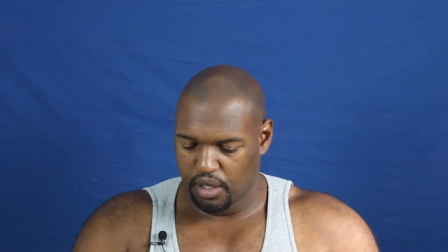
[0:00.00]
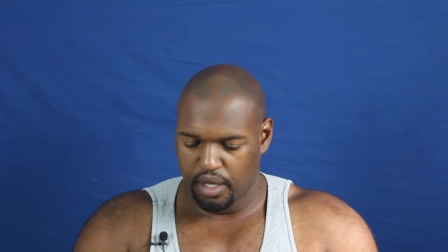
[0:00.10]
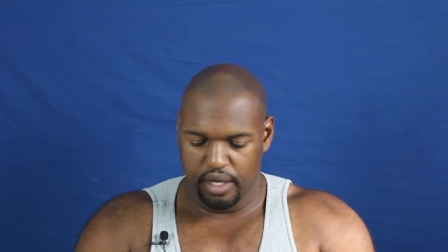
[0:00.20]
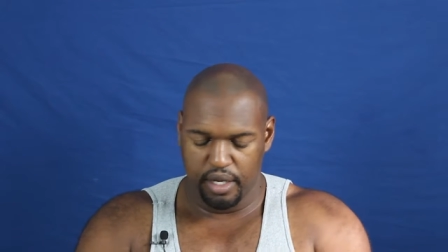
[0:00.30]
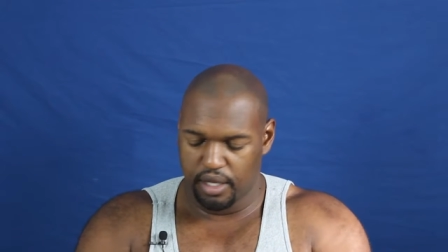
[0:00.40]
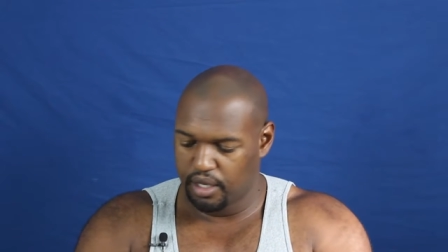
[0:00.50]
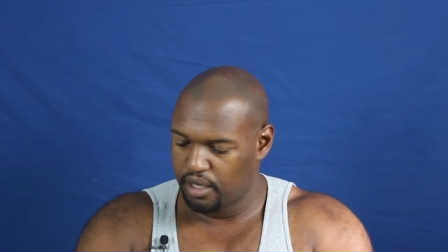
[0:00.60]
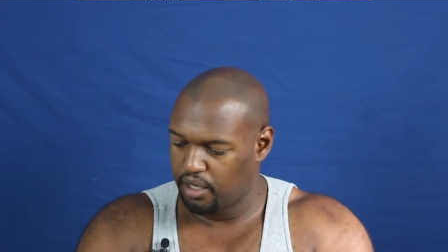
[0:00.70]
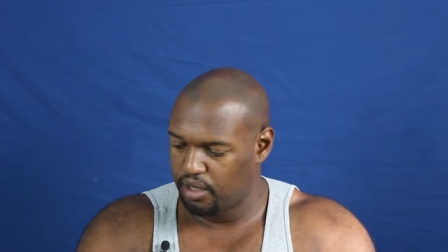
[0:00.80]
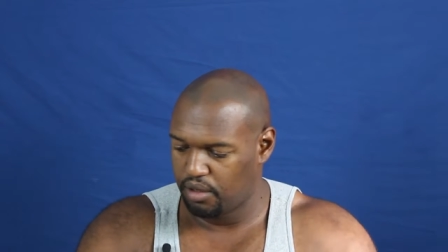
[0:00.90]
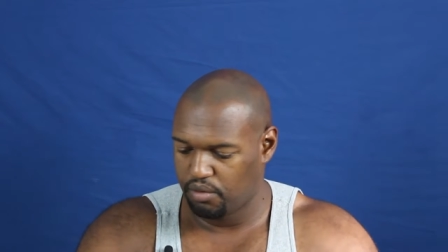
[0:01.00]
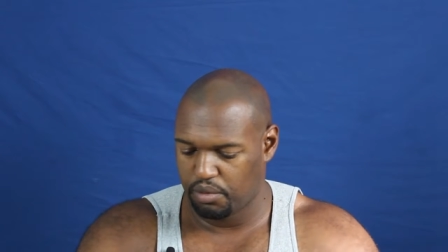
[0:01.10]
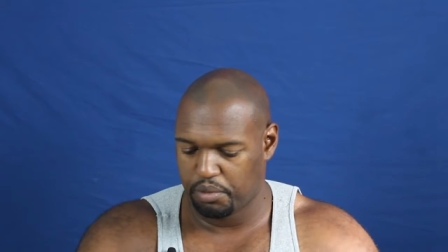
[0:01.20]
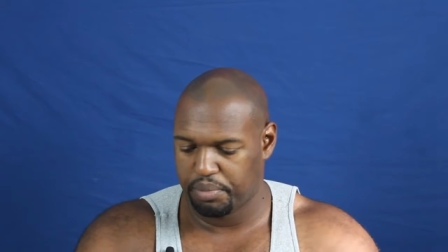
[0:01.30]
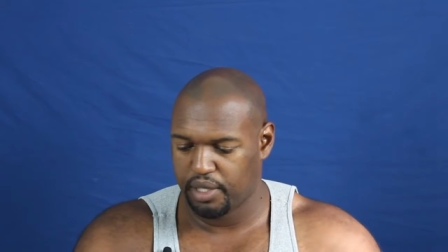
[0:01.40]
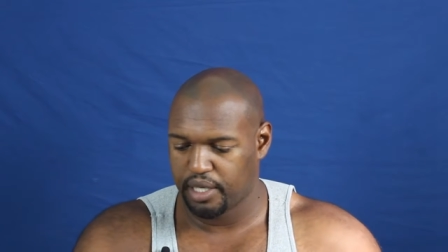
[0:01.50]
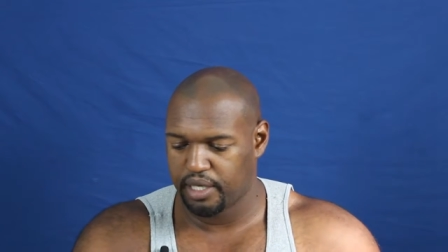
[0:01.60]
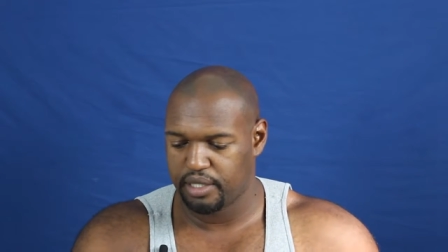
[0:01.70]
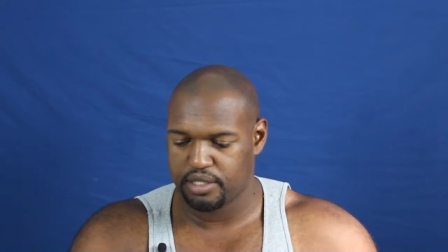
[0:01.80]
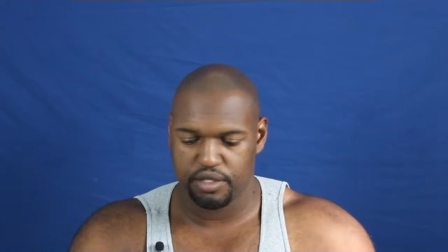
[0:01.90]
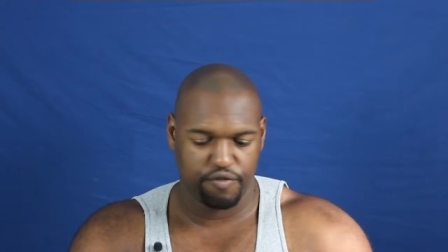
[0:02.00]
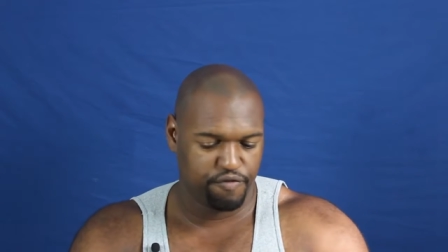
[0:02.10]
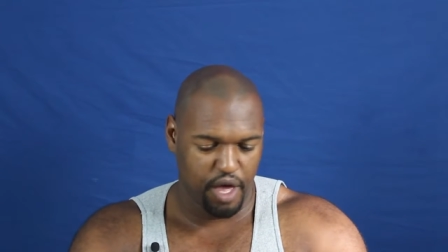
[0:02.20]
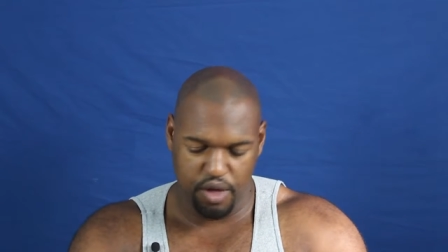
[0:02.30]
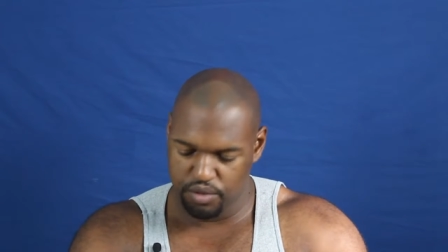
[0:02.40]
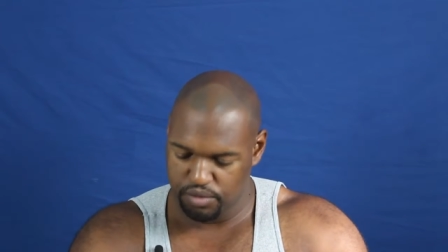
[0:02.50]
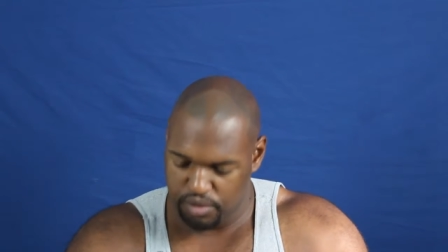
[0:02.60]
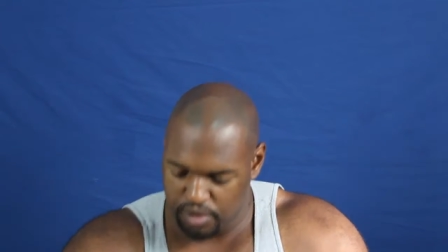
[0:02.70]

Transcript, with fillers: And then we will plug it into the phone.